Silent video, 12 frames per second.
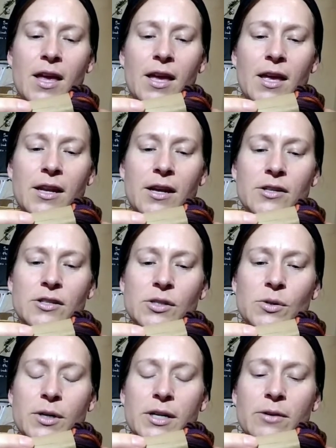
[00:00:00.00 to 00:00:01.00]
in
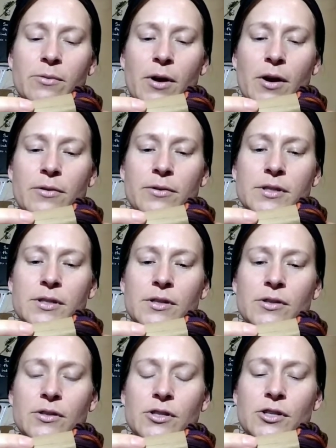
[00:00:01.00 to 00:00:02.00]
assorted rows,
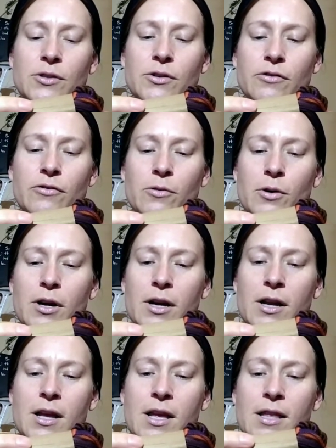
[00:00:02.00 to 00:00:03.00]
two to
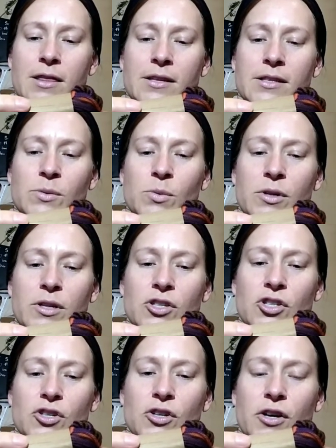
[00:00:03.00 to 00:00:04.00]
four. This will
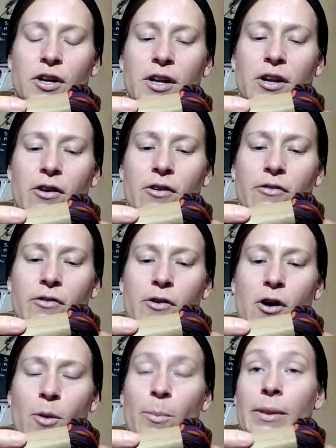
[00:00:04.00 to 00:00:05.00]
ensure an
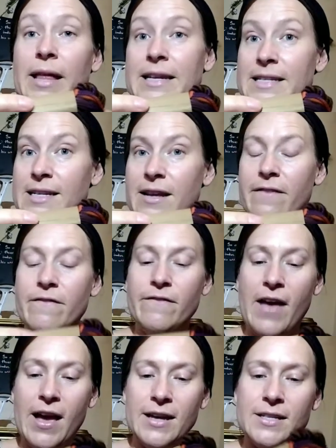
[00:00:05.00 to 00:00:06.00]
overall blended
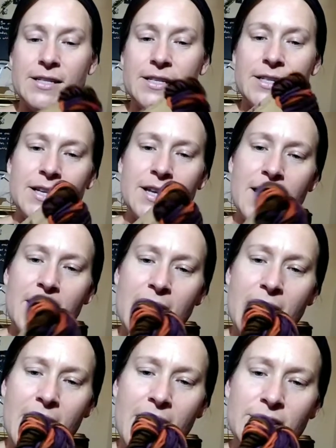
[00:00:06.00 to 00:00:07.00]
effect.
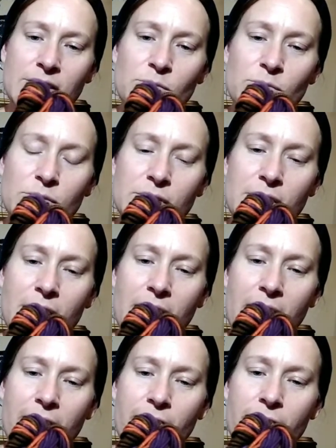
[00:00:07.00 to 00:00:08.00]
As it's
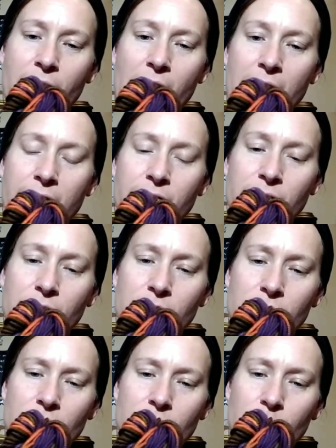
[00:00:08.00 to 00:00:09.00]
a five
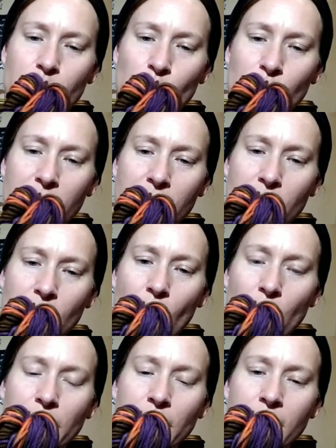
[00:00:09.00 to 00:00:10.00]
bulky
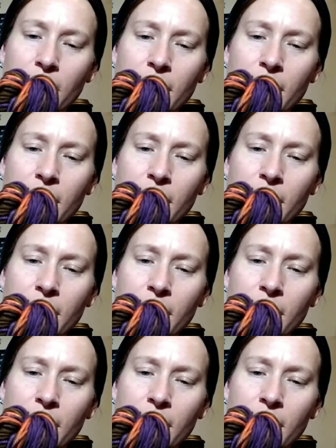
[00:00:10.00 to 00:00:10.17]
yarn,